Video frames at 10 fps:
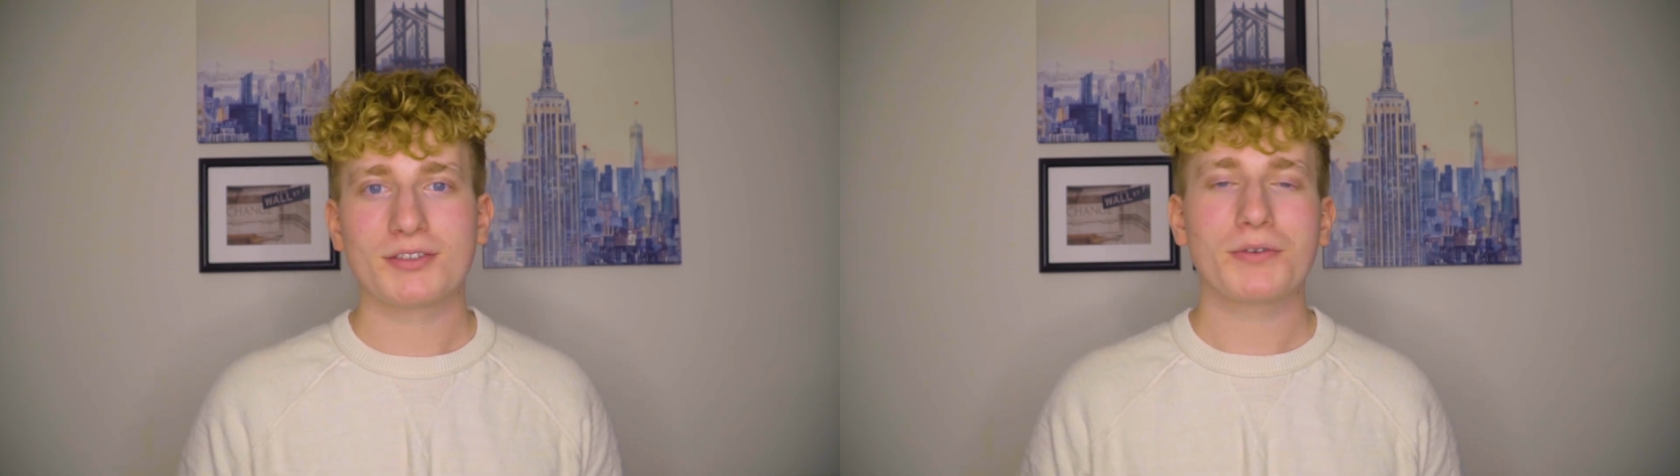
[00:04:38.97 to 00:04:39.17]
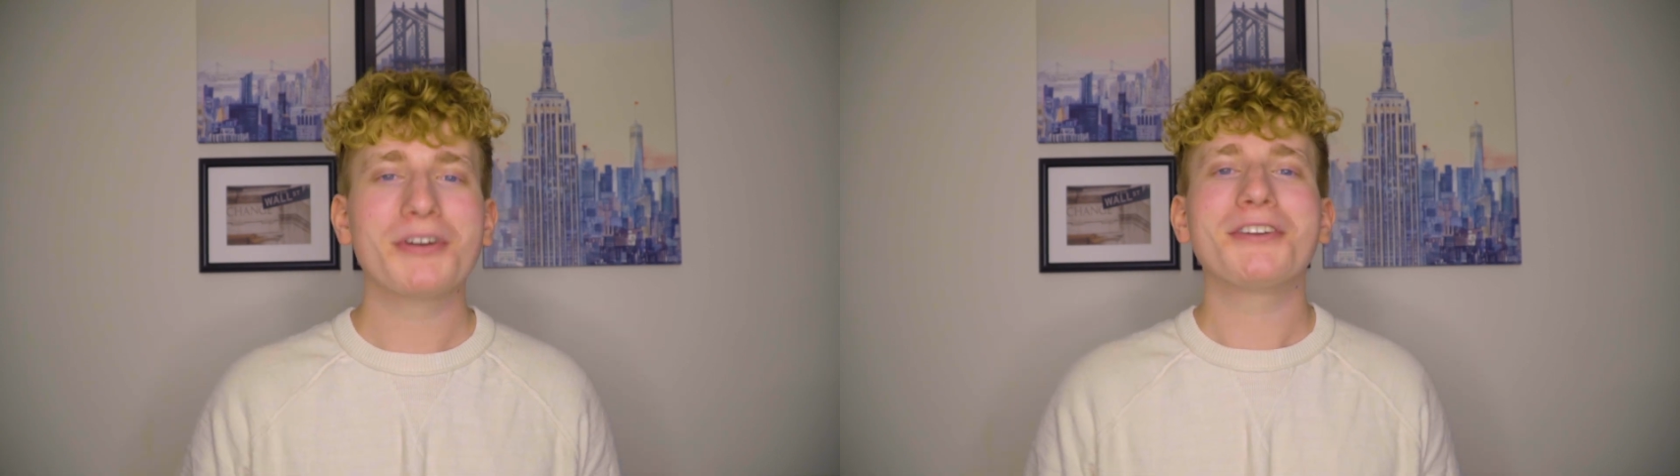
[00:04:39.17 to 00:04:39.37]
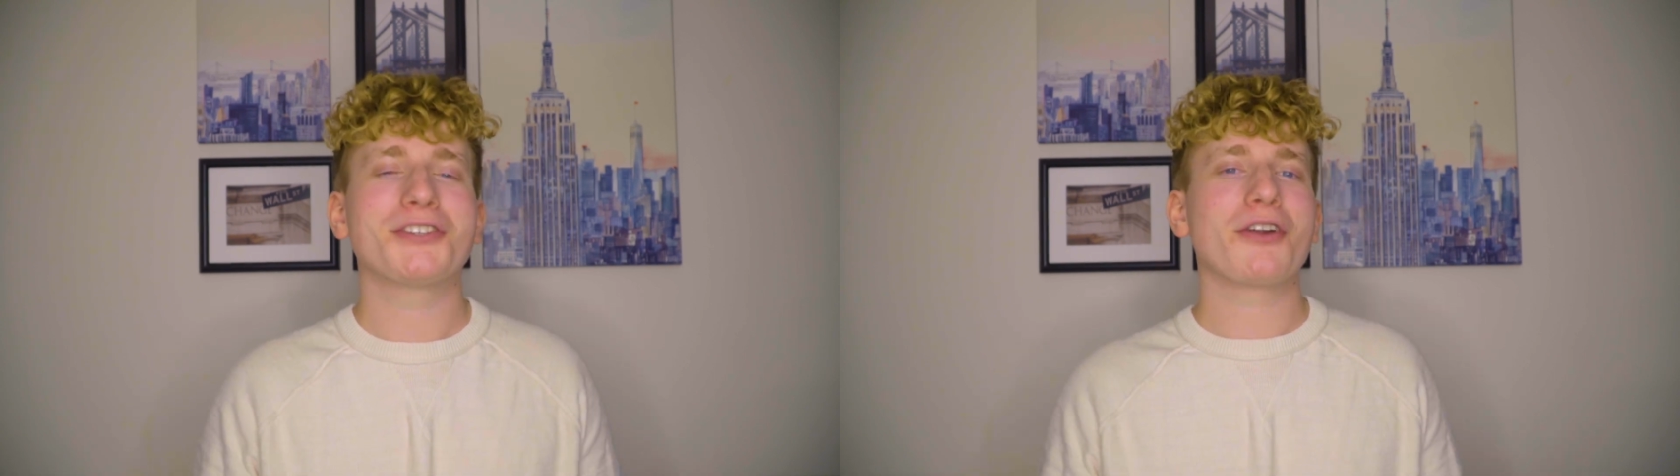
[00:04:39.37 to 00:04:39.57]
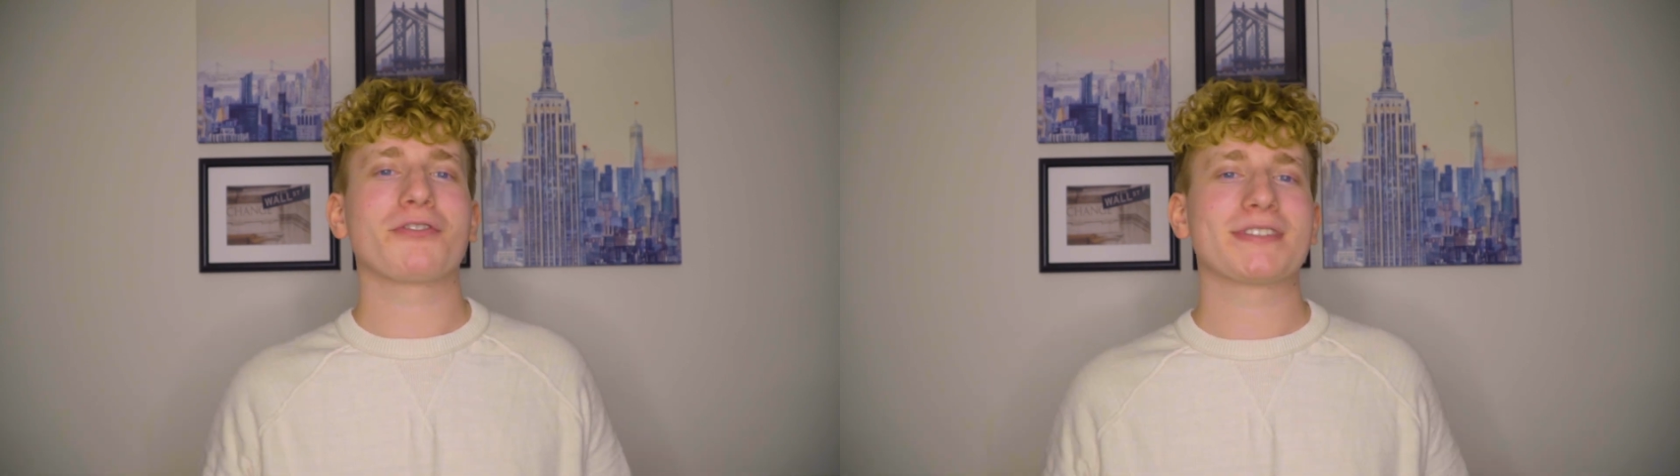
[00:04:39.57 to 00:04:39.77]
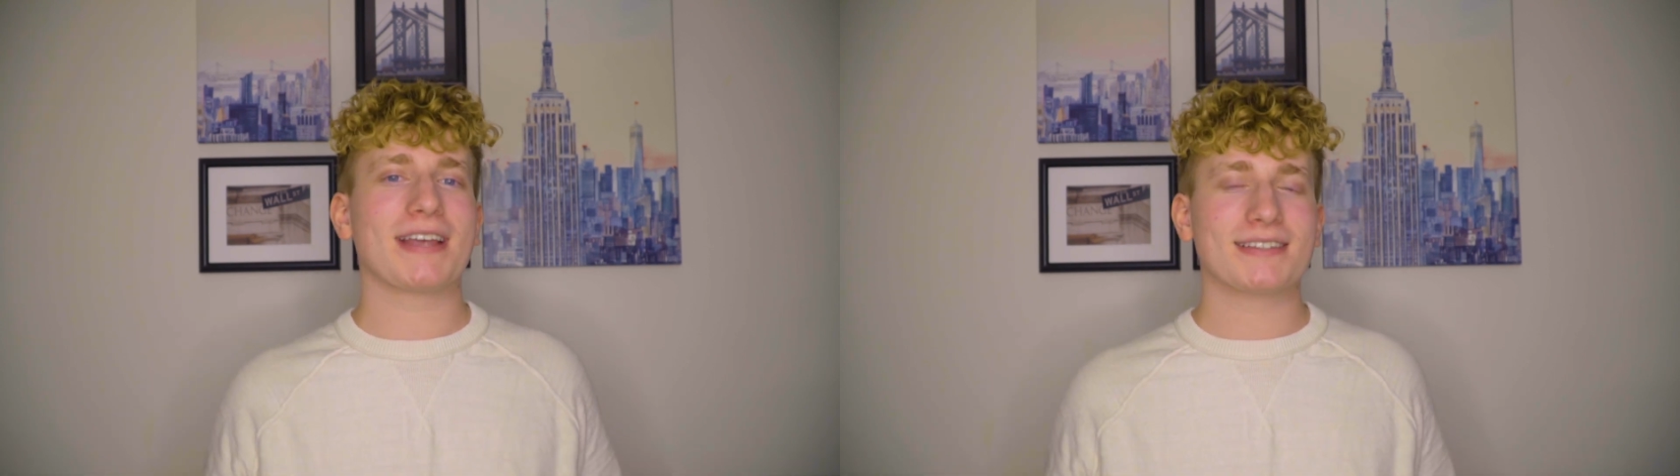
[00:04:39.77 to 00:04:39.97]
So in a
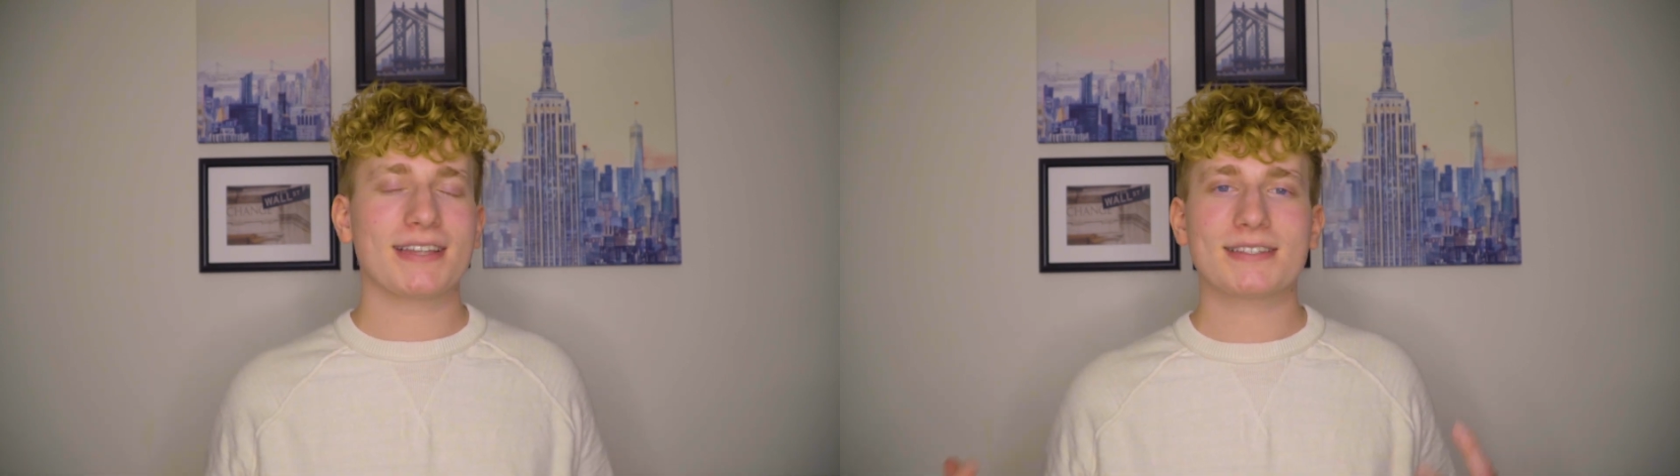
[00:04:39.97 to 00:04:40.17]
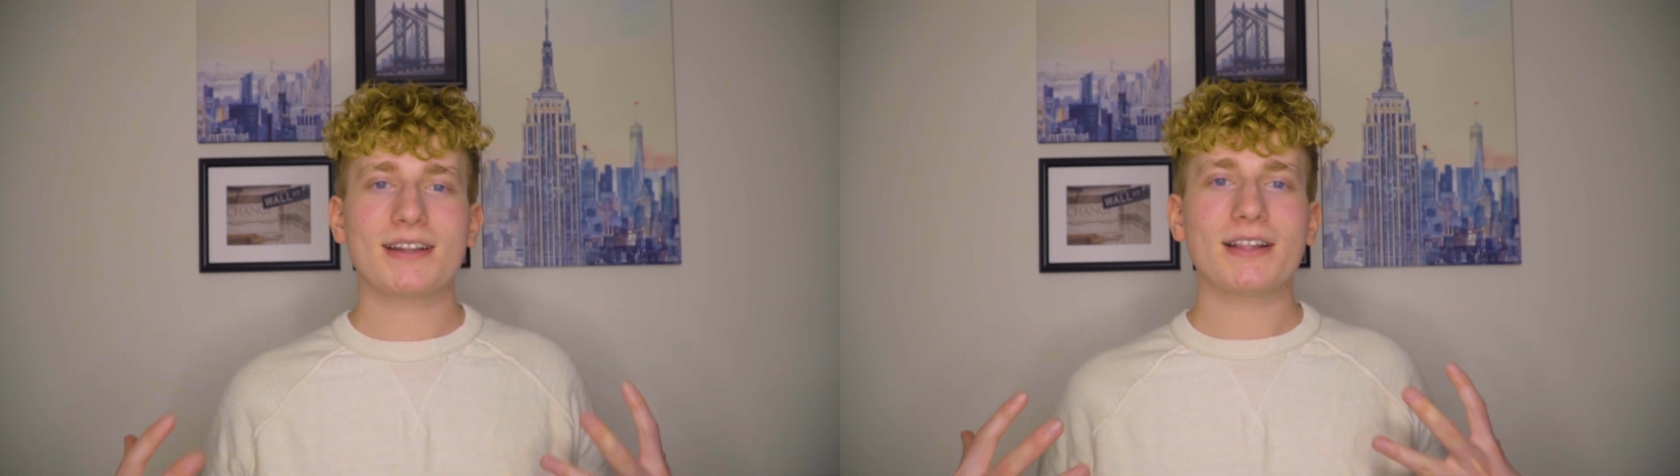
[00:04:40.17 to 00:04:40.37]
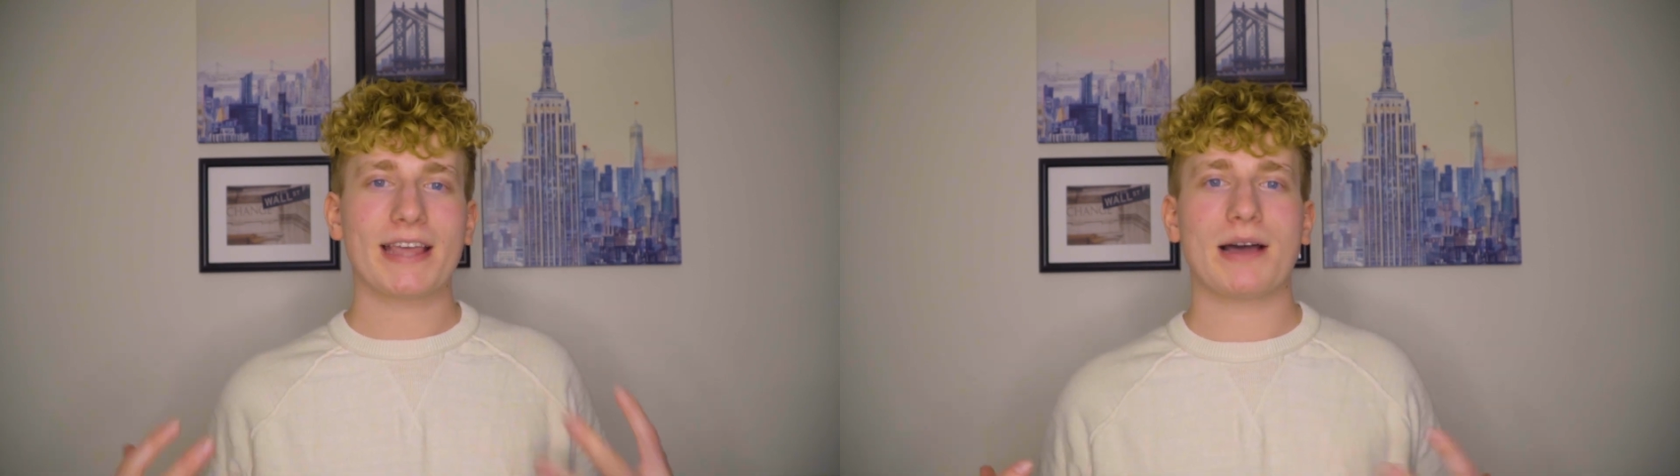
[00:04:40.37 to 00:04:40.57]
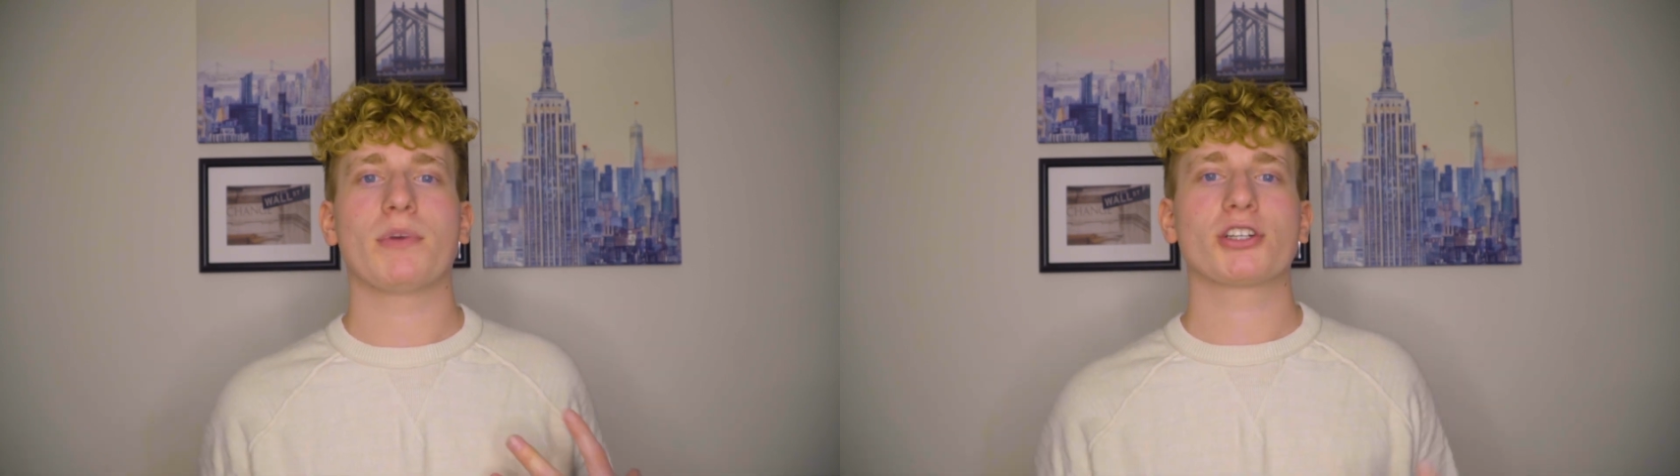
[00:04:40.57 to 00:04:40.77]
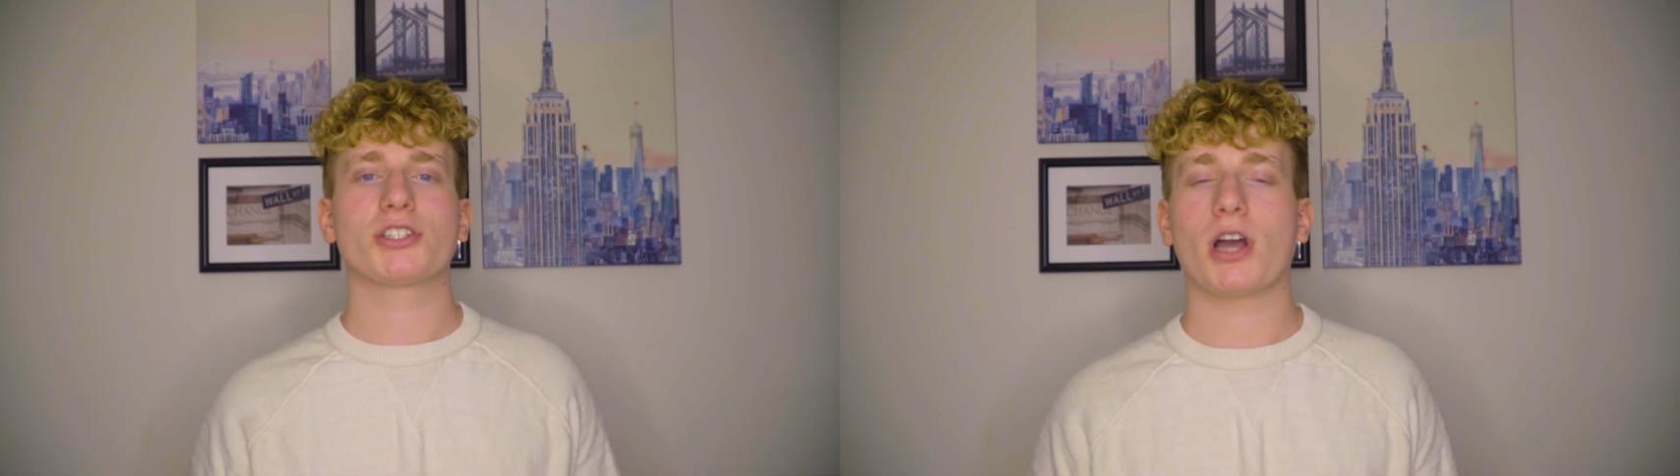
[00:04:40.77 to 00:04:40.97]
general sense, it's not that
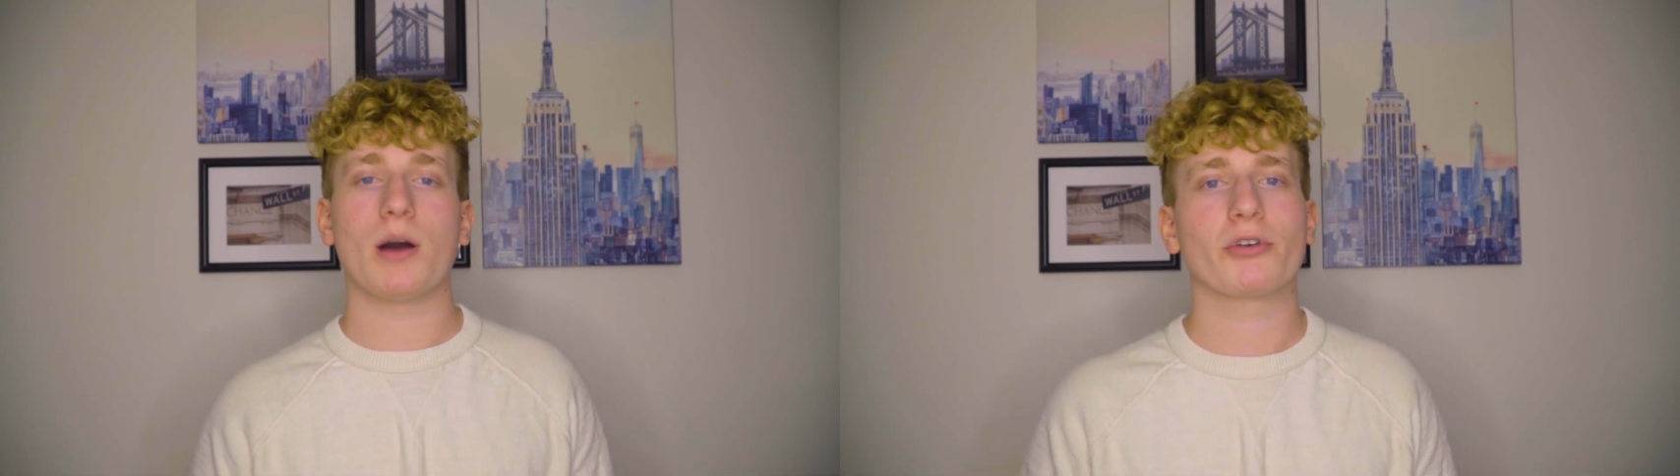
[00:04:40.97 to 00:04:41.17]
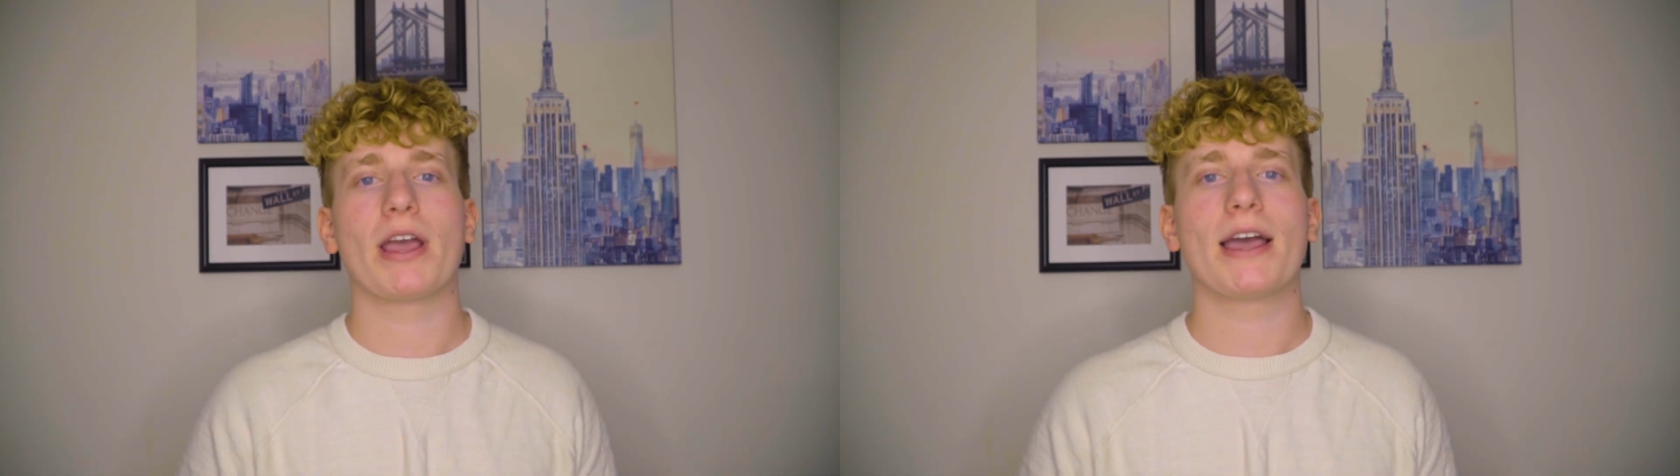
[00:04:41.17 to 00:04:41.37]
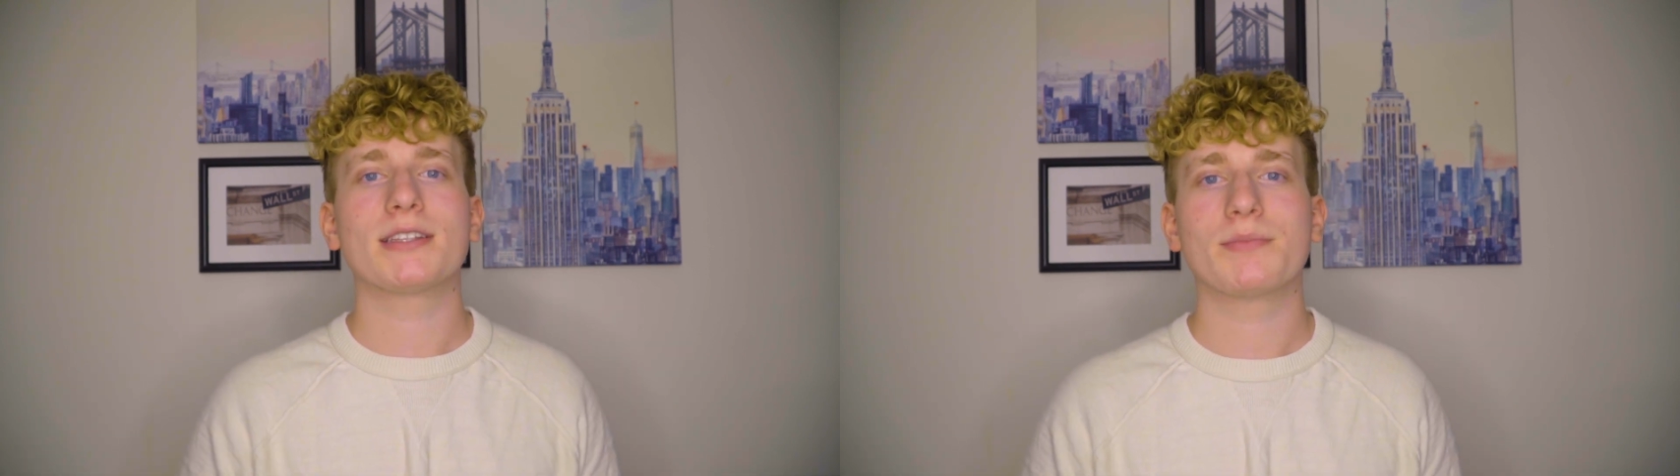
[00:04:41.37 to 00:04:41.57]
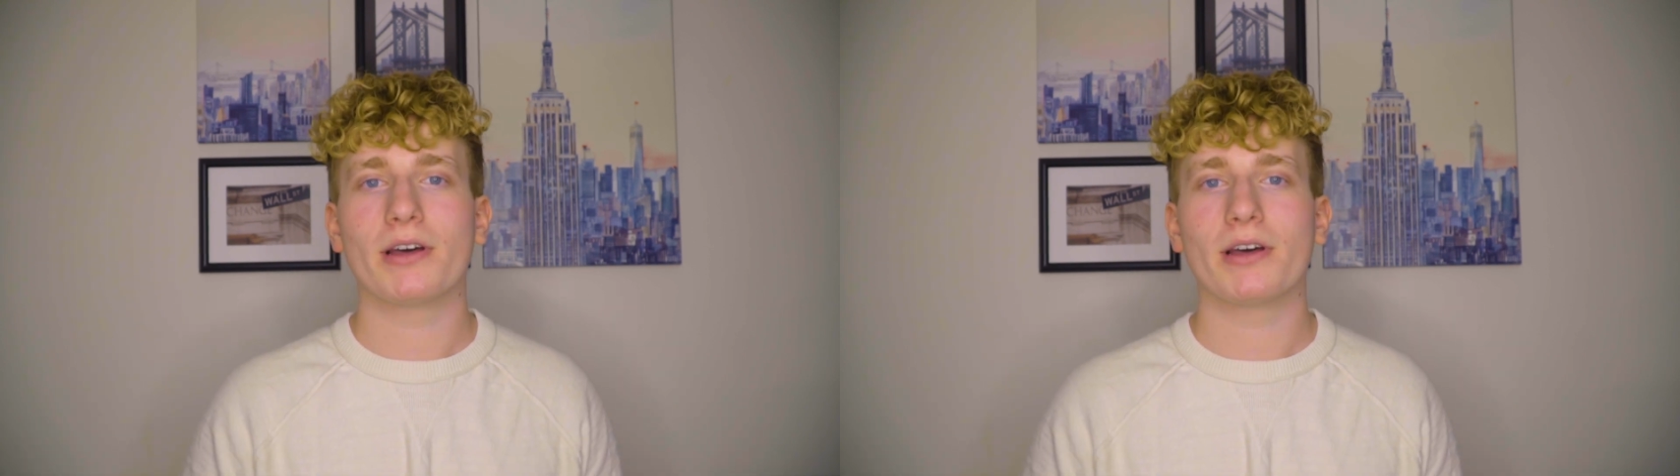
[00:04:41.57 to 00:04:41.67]
much to comprehend,